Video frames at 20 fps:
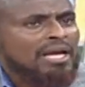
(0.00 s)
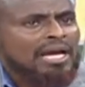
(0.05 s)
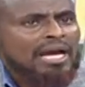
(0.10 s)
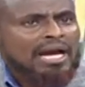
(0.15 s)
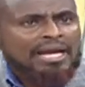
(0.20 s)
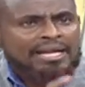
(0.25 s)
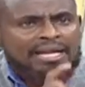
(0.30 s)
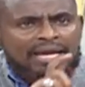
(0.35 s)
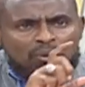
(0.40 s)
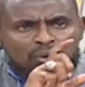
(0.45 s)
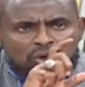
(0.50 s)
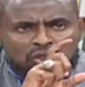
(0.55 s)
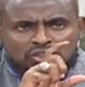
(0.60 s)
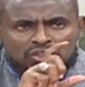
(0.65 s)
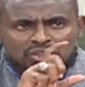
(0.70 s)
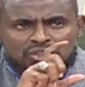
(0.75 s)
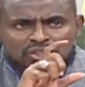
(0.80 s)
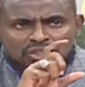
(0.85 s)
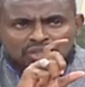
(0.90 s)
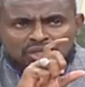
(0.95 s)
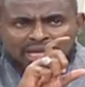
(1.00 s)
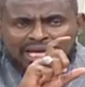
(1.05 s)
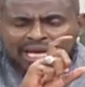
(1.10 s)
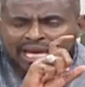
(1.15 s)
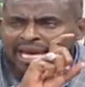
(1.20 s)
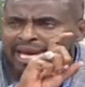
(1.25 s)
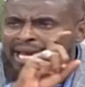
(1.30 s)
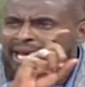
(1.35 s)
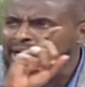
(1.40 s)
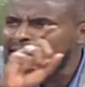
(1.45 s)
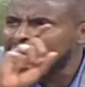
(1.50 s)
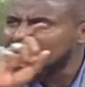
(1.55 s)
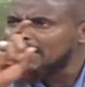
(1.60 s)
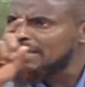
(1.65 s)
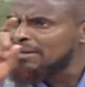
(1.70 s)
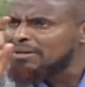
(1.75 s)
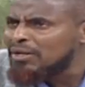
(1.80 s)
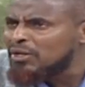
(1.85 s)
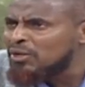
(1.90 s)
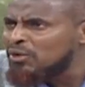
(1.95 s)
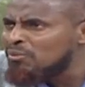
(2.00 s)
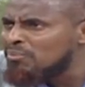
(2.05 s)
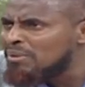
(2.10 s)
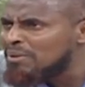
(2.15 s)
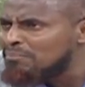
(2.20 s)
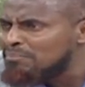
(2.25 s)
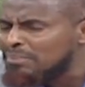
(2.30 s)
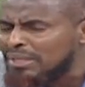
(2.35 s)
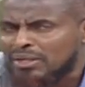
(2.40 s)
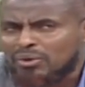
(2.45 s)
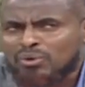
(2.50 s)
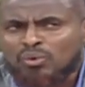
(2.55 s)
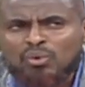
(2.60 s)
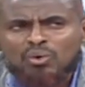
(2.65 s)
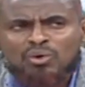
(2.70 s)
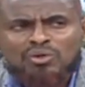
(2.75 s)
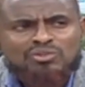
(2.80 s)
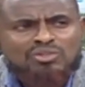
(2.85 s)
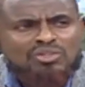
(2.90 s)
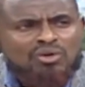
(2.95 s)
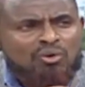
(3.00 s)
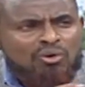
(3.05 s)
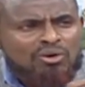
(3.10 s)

And I watched. Any human being who was